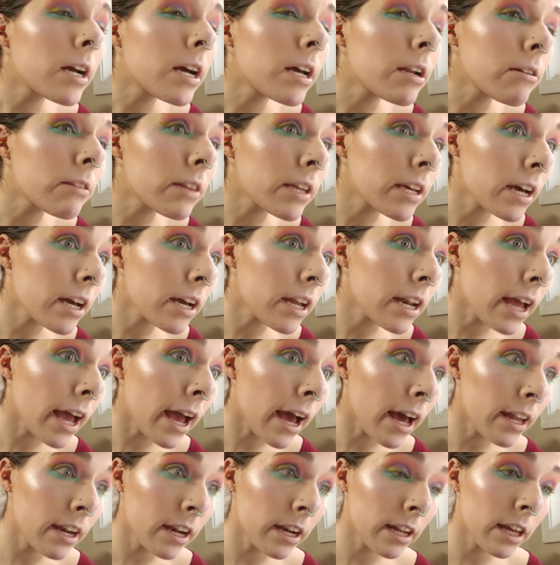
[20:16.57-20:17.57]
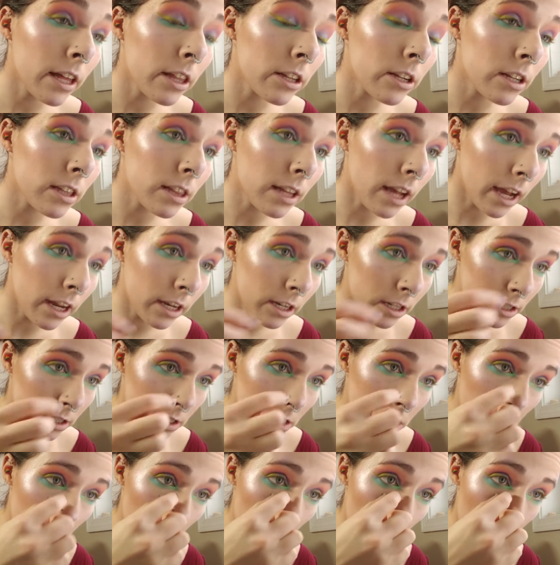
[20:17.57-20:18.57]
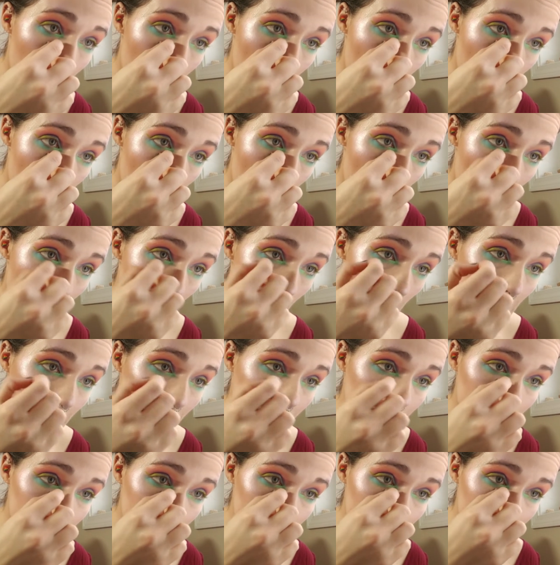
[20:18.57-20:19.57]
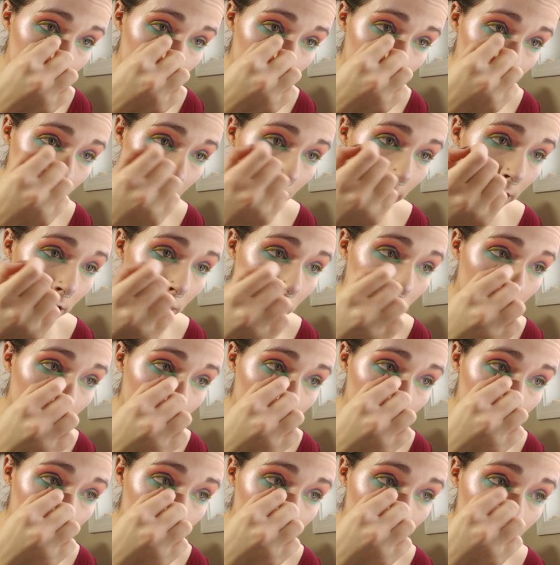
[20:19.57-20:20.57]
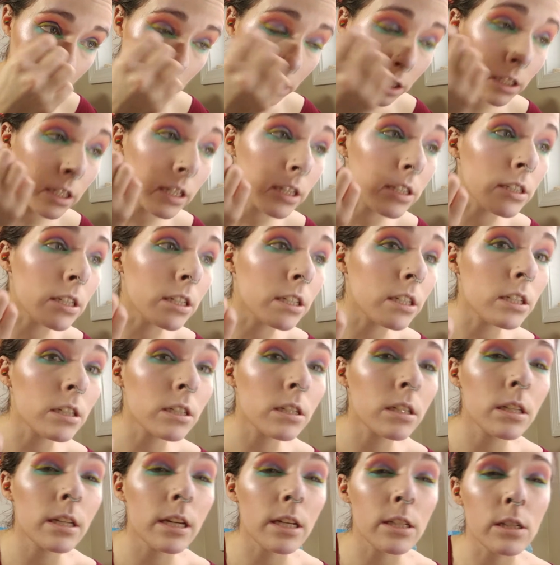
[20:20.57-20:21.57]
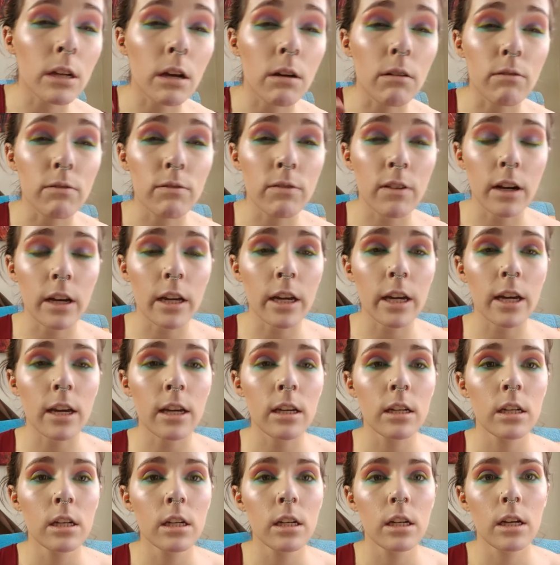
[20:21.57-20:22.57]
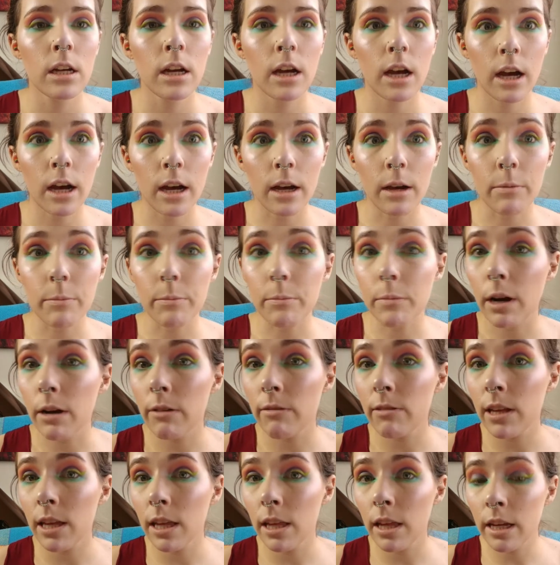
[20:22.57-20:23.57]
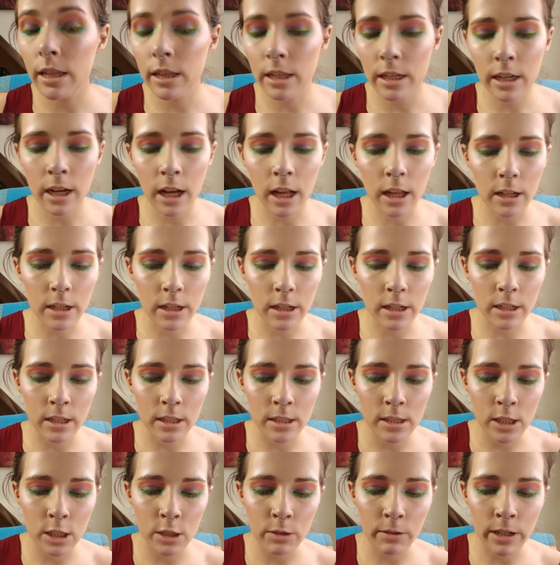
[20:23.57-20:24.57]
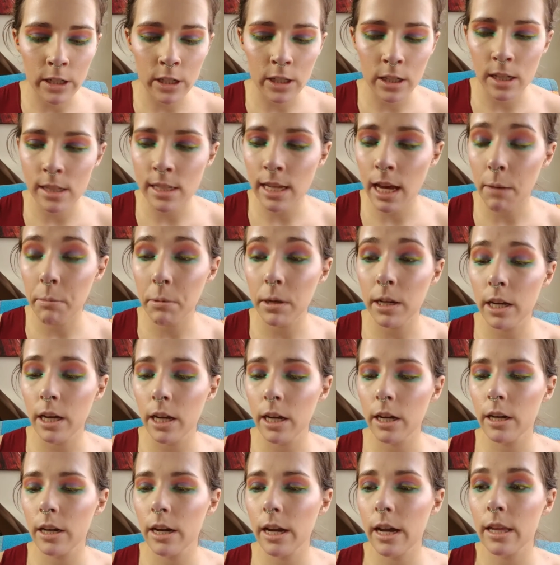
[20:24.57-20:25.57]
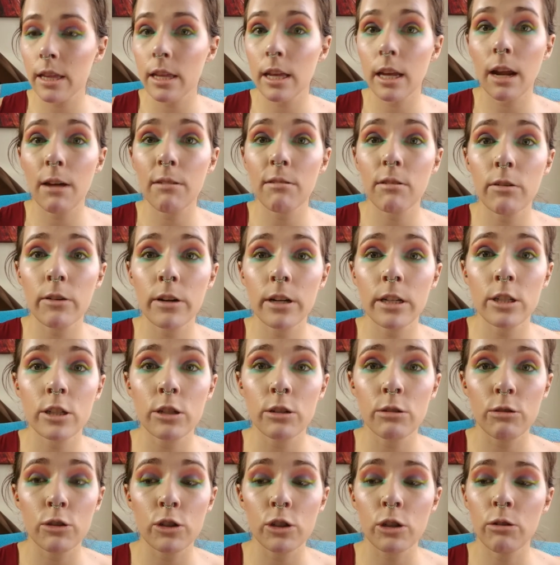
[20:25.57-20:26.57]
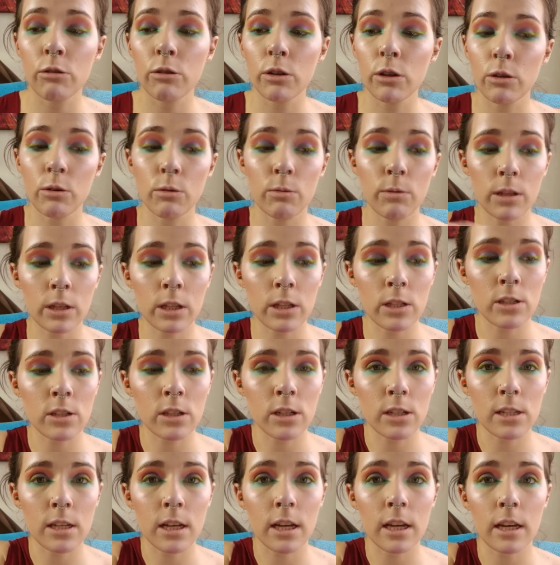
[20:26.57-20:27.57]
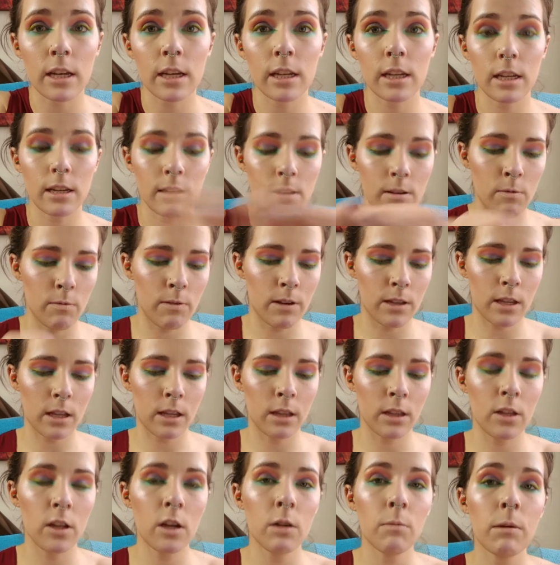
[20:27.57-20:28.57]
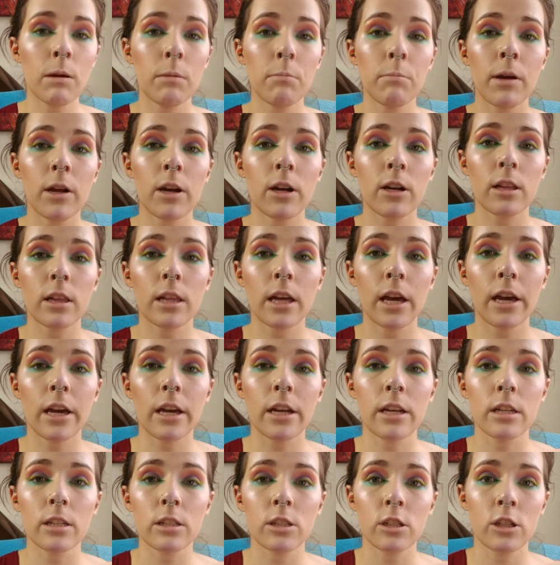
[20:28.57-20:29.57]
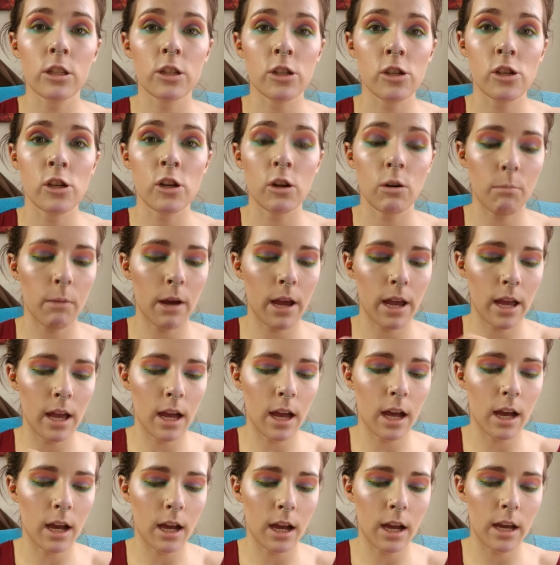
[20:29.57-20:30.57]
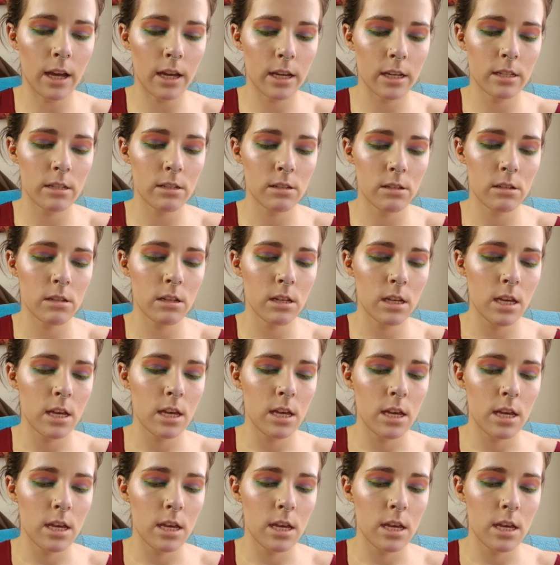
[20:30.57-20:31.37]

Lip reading: I don't think I'm going to add any other liners. I don't usually do my inner waterline just because it gets all funky. But I really like the color situation that's happening here. And then I'm going to show you what this looks like with a little bit better light to show my eyes.